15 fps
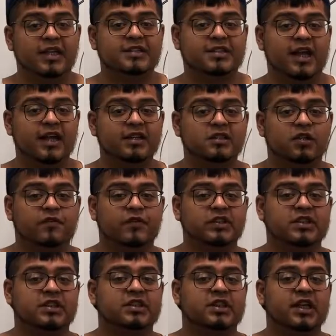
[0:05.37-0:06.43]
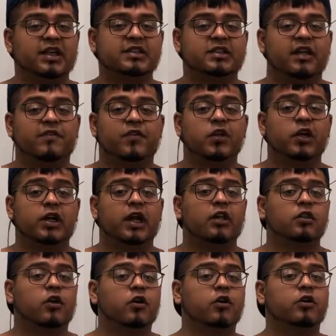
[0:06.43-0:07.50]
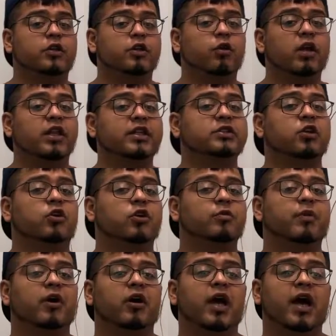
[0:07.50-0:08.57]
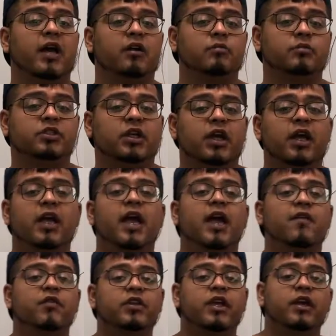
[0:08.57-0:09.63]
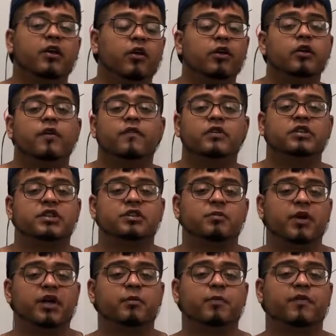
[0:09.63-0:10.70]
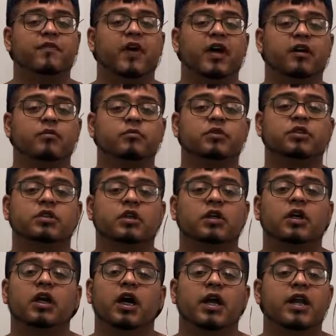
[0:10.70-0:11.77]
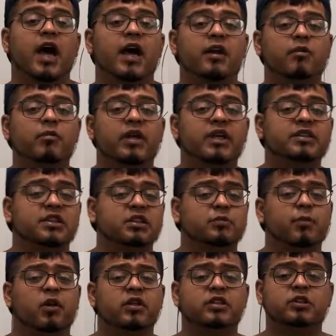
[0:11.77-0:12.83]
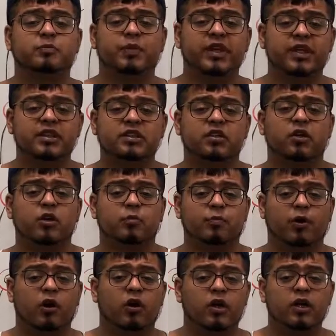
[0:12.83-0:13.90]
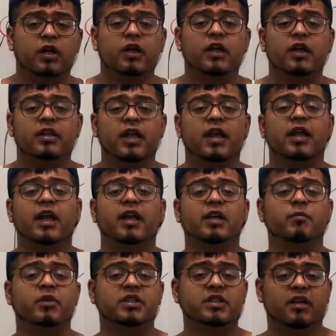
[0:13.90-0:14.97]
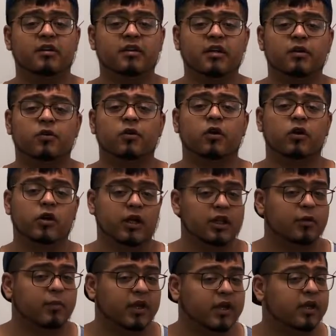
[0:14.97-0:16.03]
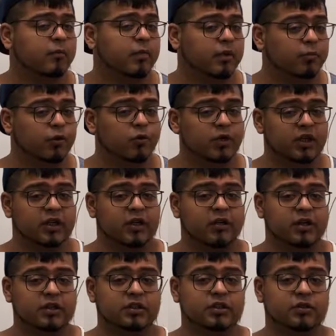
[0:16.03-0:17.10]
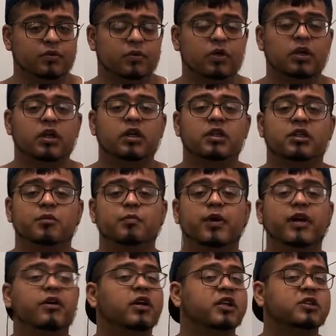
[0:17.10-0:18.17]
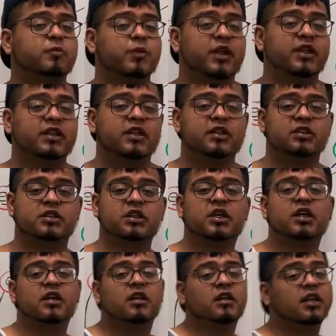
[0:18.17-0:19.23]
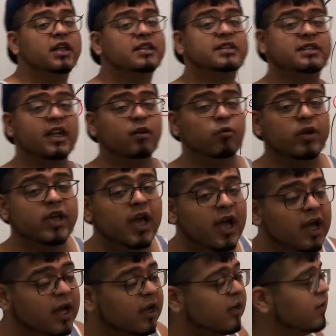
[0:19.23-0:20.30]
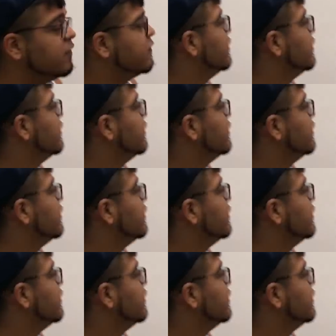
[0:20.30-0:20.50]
science or physics class, if you did not learn, you at least heard about atoms. Everything in our universe is made up of atoms. An atom is the smallest piece or part that any material or element can be broken down into. To better explain this, let's say we have